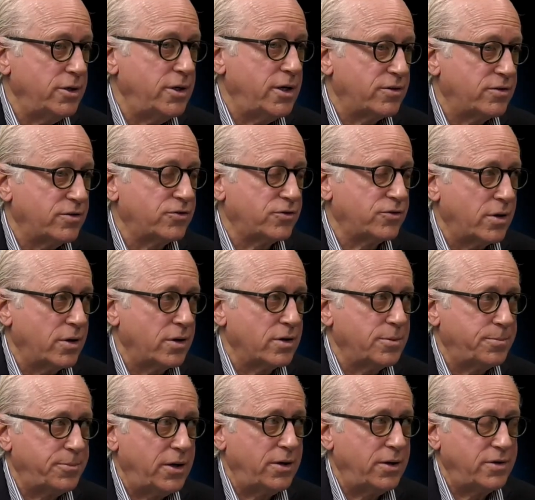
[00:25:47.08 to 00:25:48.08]
at the start of
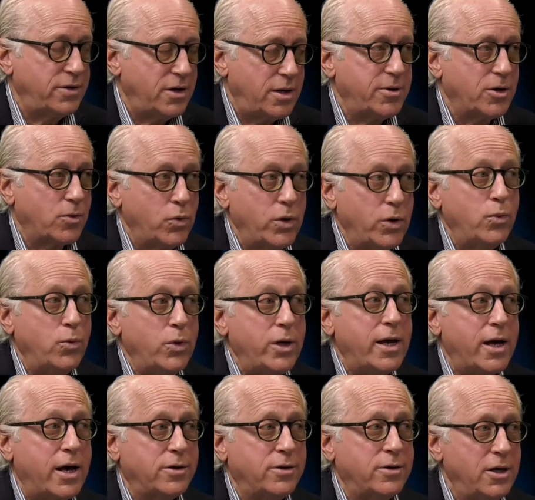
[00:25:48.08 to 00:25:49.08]
the pandemic. We
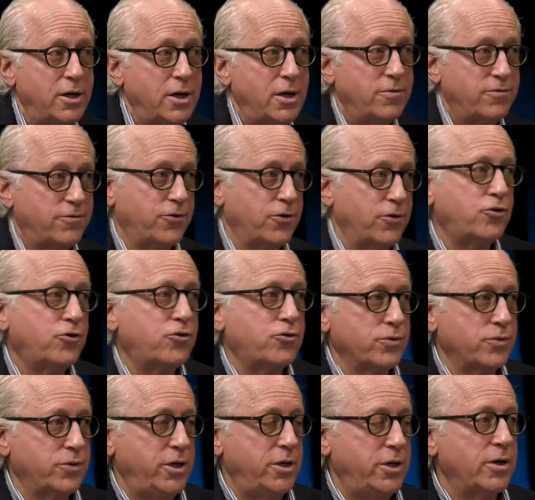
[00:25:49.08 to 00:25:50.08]
had
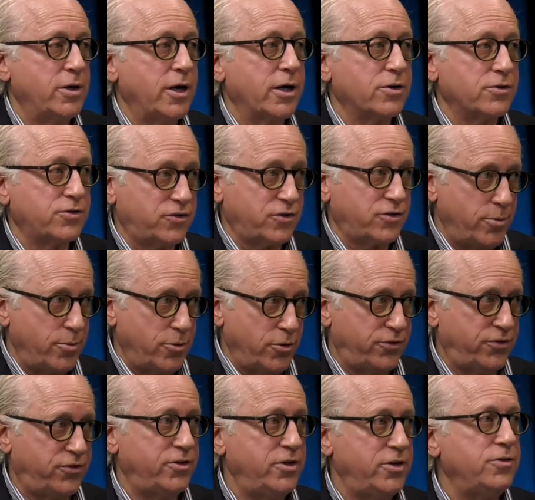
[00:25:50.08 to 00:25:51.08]
virtually like a summer
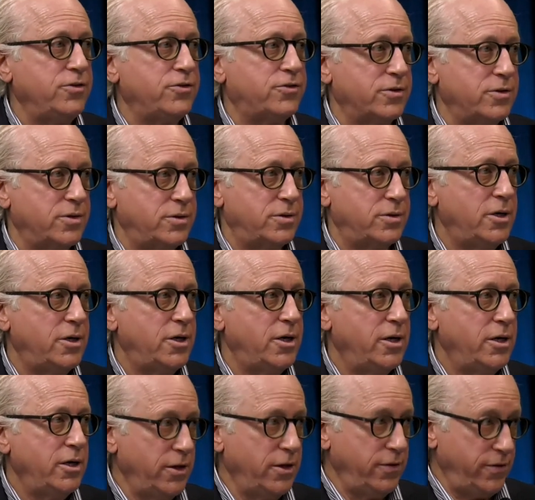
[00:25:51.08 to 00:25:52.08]
season
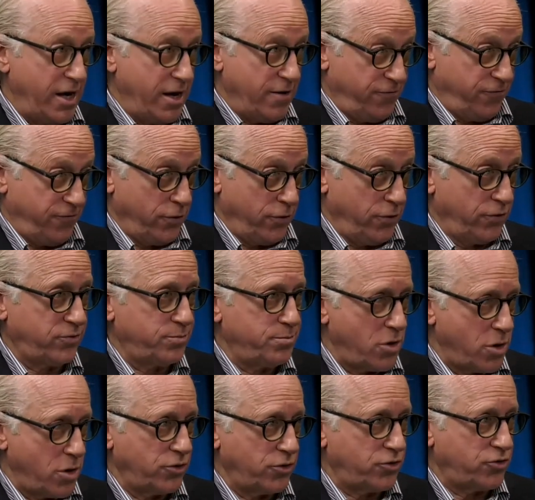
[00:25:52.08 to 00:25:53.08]
in that first
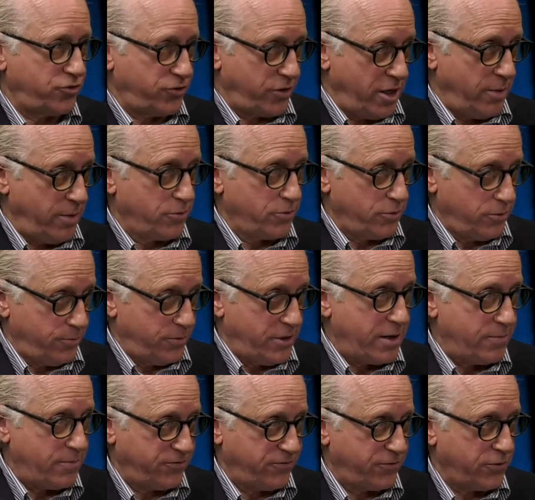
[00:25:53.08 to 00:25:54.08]
March, April,
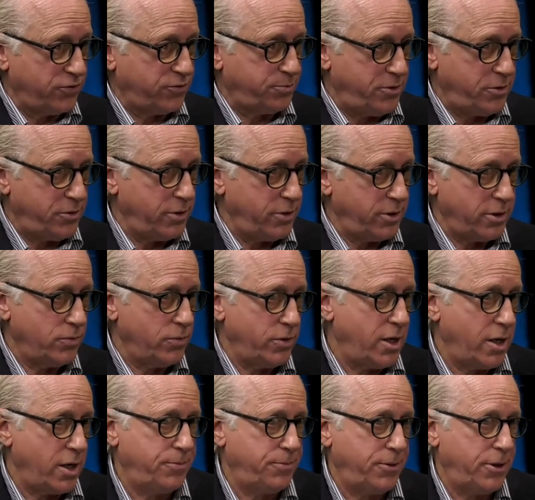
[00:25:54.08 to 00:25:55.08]
that first period. We
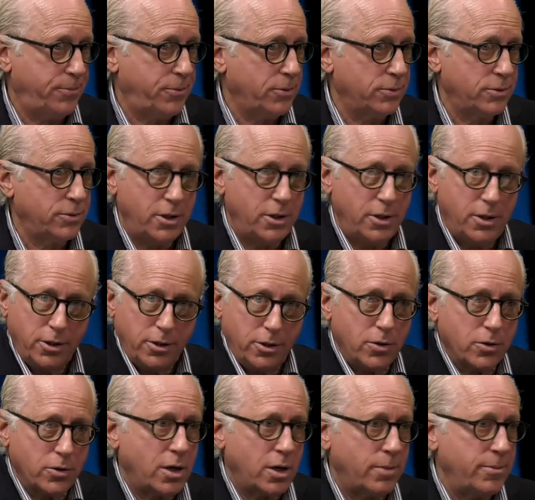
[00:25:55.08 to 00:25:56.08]
had people,
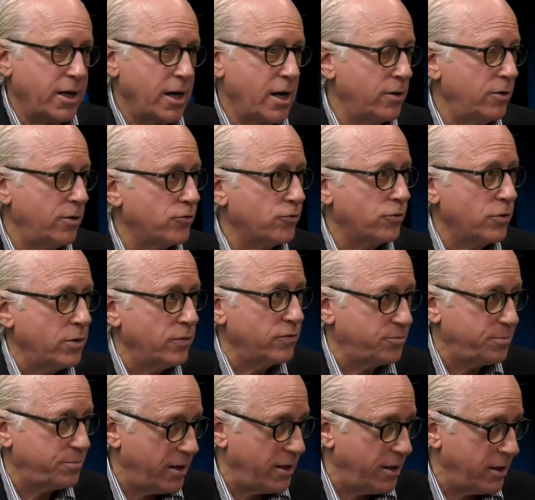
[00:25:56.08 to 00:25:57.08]
coming out in droves
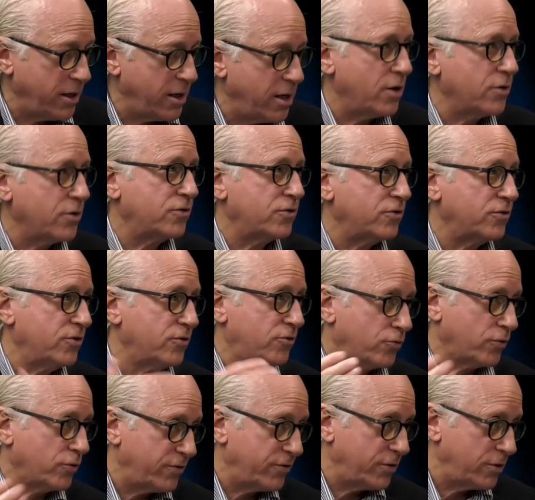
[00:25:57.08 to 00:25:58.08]
buying houses. It's
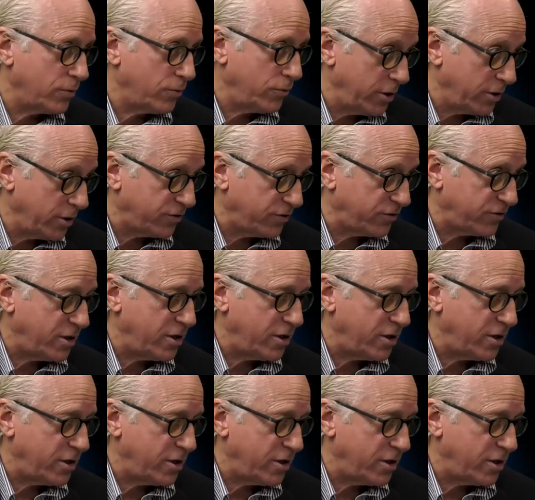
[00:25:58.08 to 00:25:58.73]
driven the real estate